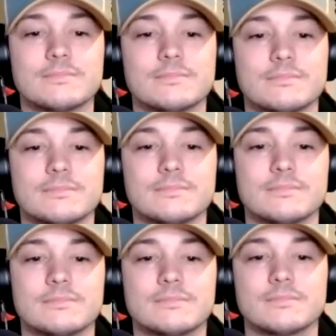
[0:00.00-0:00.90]

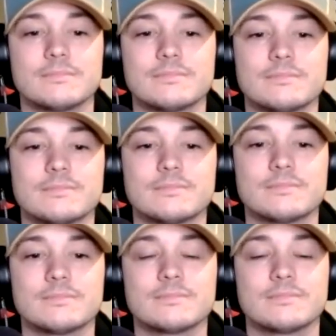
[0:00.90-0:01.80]

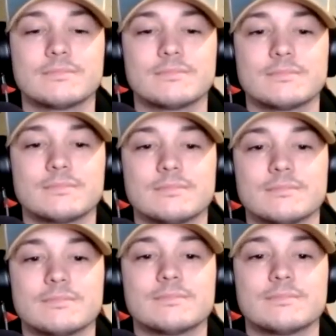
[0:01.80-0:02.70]

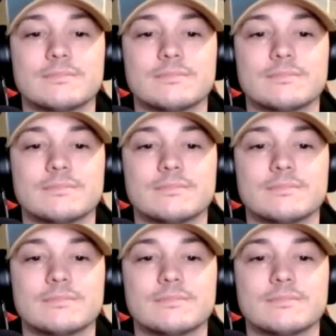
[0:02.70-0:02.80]
The person shown says nothing.